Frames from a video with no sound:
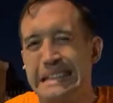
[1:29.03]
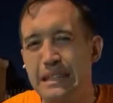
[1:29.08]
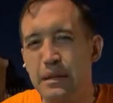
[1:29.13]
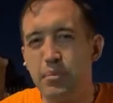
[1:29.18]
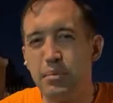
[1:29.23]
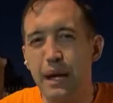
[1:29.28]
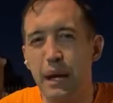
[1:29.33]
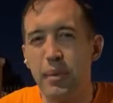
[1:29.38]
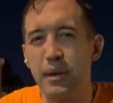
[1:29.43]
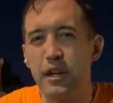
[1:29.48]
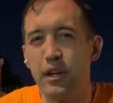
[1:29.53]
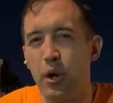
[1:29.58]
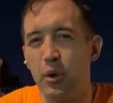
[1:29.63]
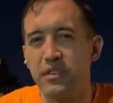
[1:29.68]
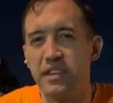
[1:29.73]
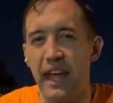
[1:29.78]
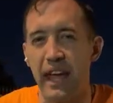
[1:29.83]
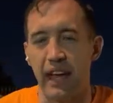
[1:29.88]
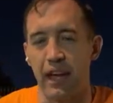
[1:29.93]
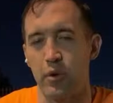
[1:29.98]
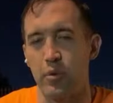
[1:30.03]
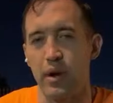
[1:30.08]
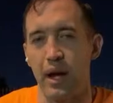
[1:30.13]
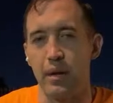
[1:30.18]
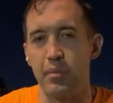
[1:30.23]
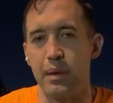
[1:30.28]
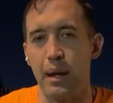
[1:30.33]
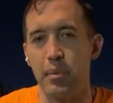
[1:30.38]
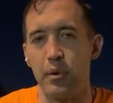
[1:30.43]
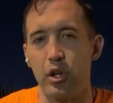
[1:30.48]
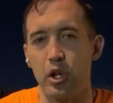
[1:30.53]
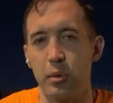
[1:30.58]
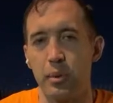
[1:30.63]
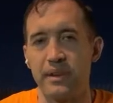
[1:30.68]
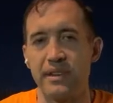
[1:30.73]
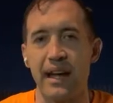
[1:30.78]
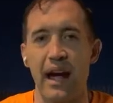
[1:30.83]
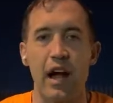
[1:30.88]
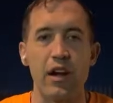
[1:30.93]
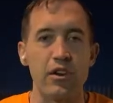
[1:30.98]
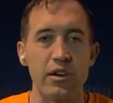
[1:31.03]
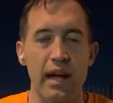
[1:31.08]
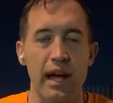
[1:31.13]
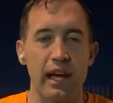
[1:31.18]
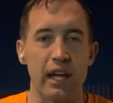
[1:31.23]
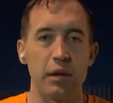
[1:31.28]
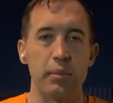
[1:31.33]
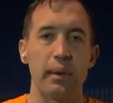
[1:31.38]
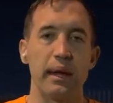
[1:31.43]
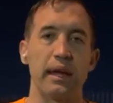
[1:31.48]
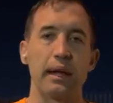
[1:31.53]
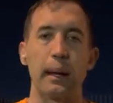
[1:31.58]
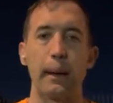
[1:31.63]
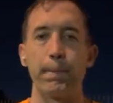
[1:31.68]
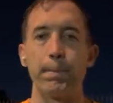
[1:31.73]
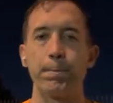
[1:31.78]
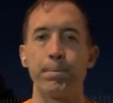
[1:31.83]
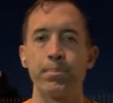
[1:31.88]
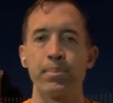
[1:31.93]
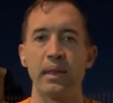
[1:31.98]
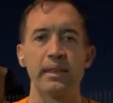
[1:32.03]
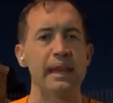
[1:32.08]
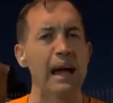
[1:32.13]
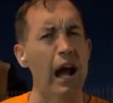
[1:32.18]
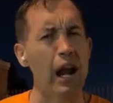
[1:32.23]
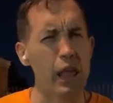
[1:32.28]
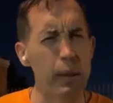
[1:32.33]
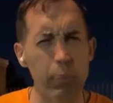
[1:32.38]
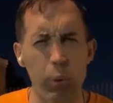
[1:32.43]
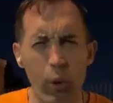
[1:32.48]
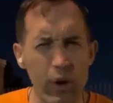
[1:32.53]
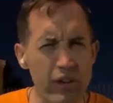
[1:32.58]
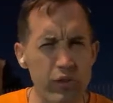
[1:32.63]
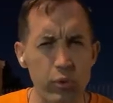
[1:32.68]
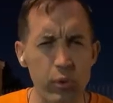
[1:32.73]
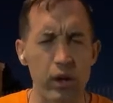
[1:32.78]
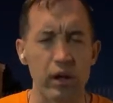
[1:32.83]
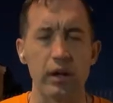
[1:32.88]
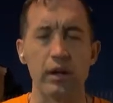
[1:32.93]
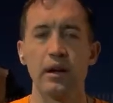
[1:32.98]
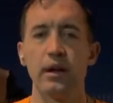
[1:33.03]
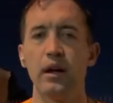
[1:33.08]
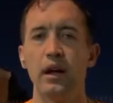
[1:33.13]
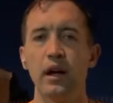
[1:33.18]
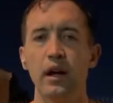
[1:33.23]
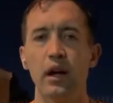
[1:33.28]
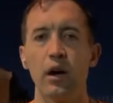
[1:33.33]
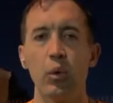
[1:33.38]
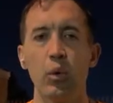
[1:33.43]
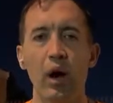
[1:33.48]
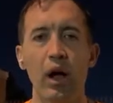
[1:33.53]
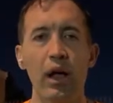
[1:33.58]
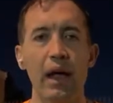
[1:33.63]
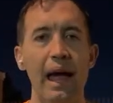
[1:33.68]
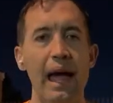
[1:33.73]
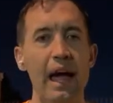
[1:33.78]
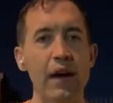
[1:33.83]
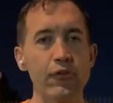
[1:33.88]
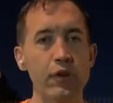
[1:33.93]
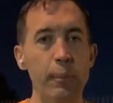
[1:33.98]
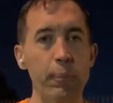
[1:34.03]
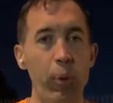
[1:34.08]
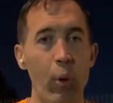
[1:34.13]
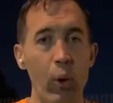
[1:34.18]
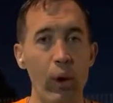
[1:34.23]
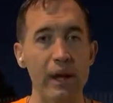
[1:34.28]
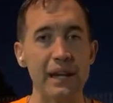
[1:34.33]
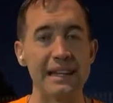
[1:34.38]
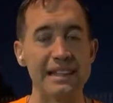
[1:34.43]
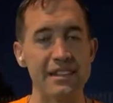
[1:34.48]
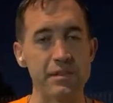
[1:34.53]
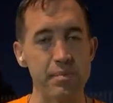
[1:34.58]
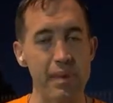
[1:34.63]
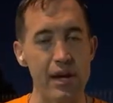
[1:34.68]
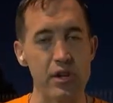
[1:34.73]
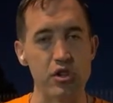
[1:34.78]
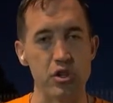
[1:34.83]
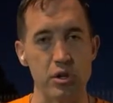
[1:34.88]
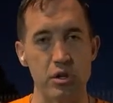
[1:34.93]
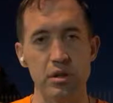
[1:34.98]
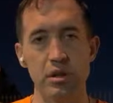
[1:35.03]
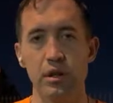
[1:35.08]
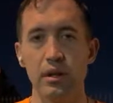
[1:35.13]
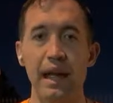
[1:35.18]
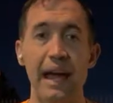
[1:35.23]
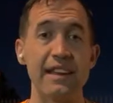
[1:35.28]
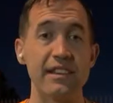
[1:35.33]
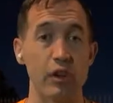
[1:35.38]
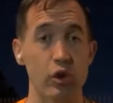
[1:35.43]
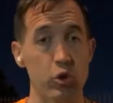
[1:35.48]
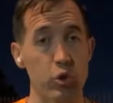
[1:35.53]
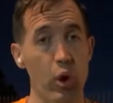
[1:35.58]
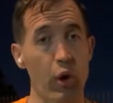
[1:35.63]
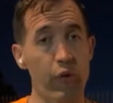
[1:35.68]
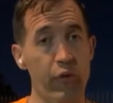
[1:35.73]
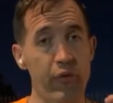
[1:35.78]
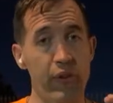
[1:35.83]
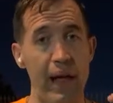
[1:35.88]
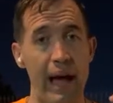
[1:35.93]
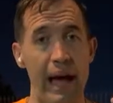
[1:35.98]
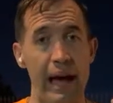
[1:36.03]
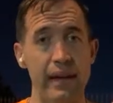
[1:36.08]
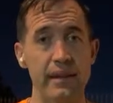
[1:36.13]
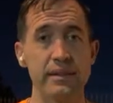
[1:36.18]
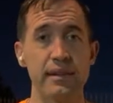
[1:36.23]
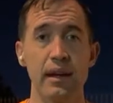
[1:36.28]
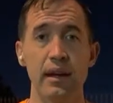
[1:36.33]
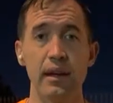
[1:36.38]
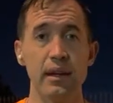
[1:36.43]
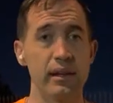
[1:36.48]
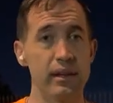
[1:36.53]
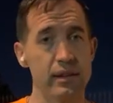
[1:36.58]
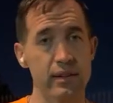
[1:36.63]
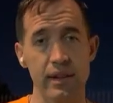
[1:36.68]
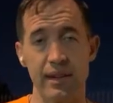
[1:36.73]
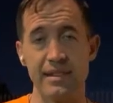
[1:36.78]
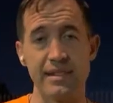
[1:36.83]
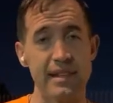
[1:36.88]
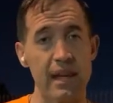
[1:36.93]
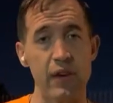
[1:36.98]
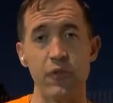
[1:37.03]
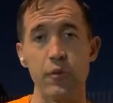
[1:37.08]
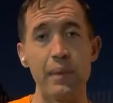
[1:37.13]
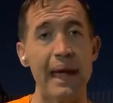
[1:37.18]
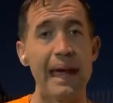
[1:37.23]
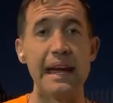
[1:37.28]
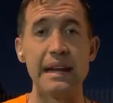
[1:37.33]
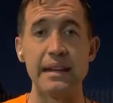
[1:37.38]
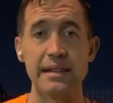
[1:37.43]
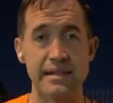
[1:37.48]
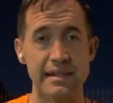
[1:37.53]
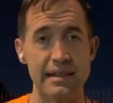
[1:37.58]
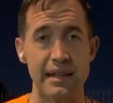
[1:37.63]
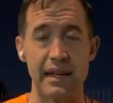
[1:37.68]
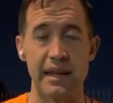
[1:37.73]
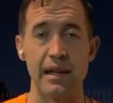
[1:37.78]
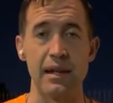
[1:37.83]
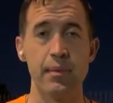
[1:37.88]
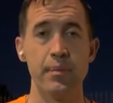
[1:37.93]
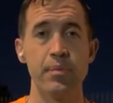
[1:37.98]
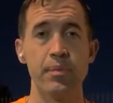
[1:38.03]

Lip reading: maybe you don't take it, right? Maybe you're a little bit tired, you're not going to make it. Now, how do the points work? Well, every point is measured as a crow flies, so let's say from A to C,